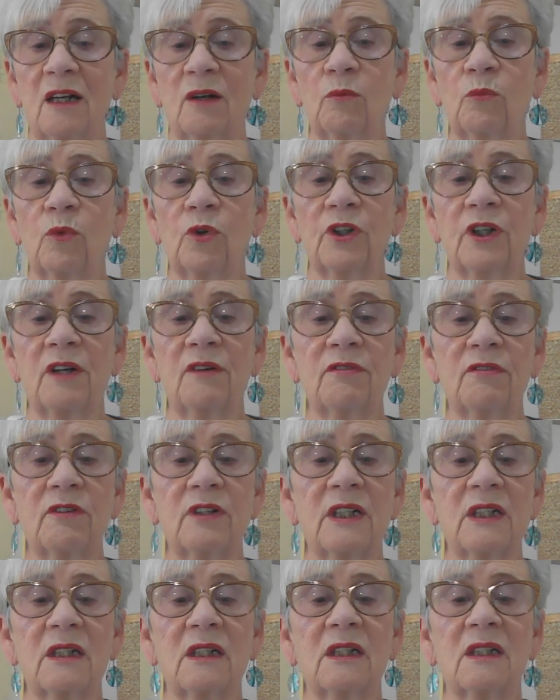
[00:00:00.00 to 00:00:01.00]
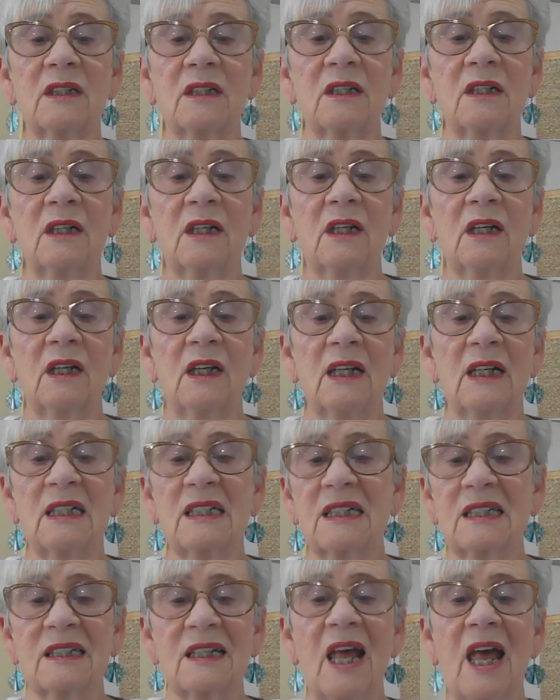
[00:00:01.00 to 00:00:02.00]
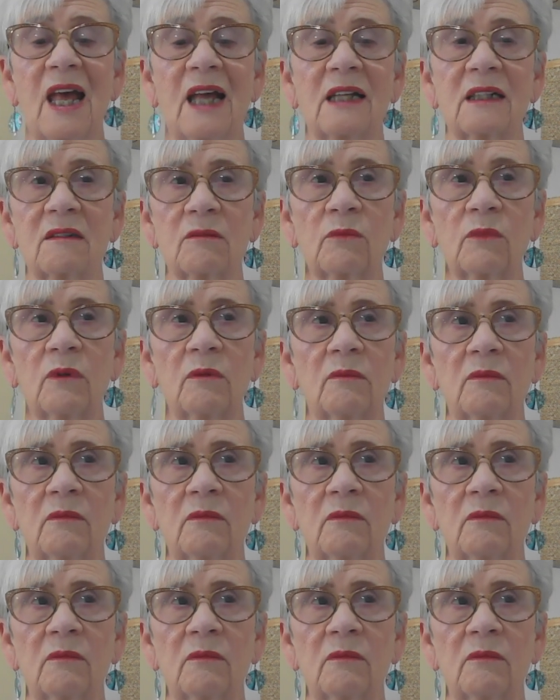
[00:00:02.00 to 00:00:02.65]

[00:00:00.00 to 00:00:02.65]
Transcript: and whatever it is said,